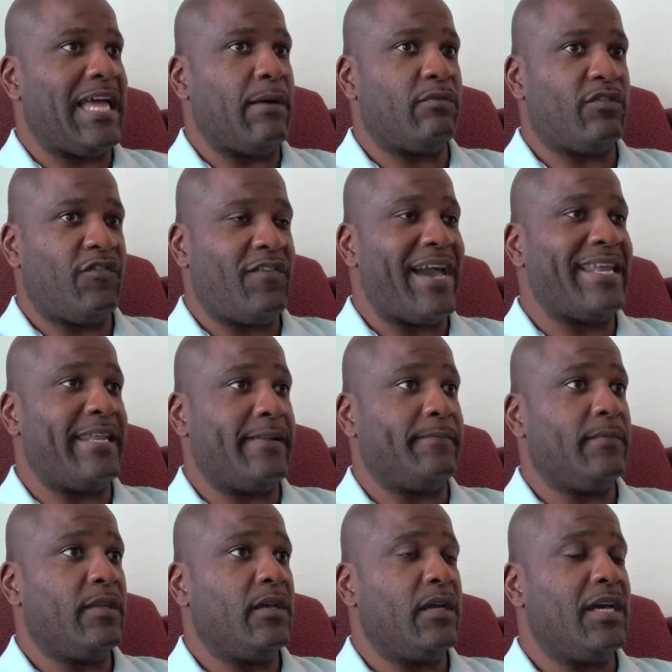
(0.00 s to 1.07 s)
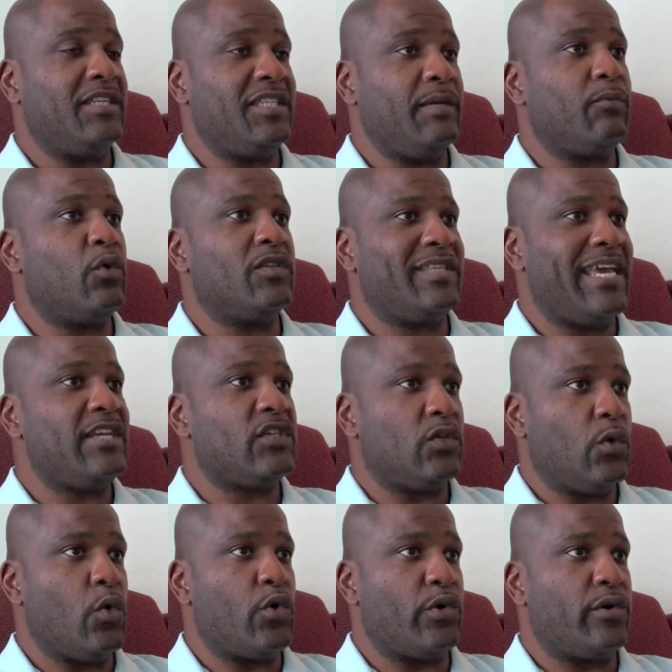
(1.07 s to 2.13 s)
I was fighting a
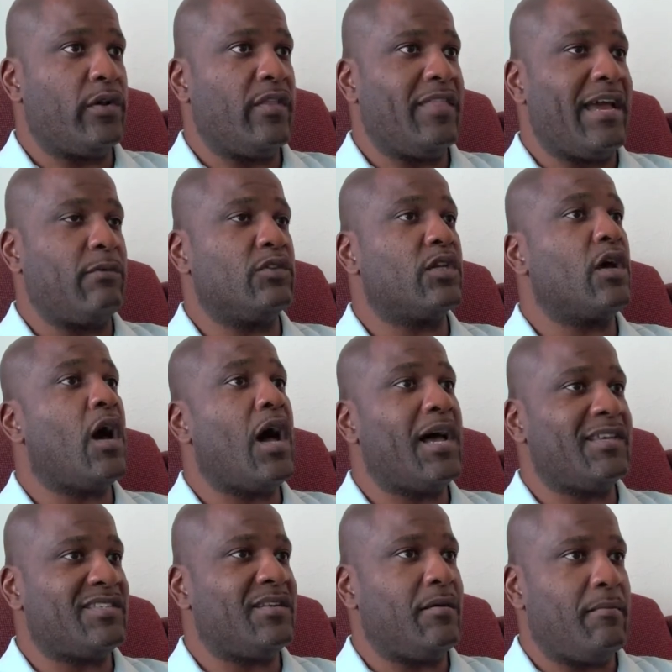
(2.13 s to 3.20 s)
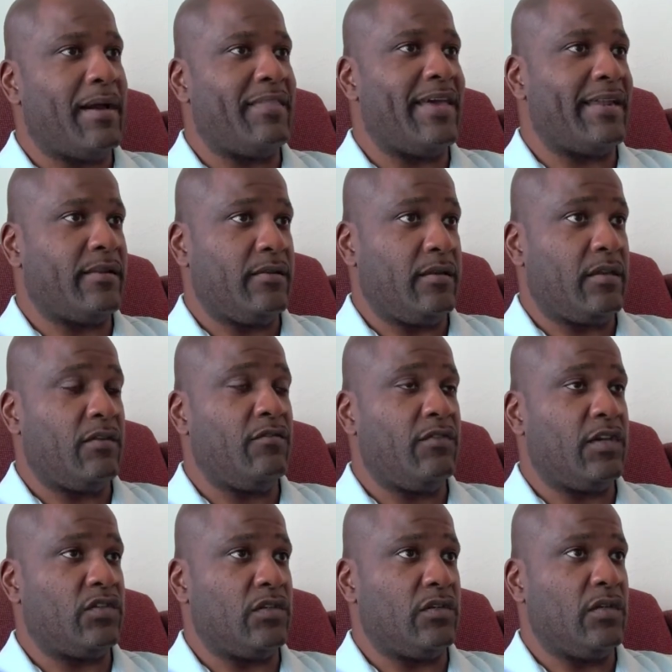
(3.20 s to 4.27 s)
deportation order that was caused by that
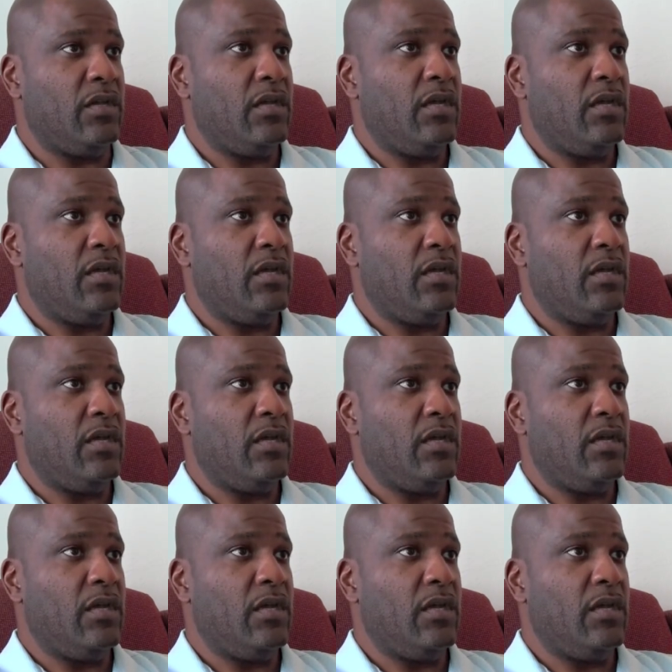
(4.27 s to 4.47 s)
conviction.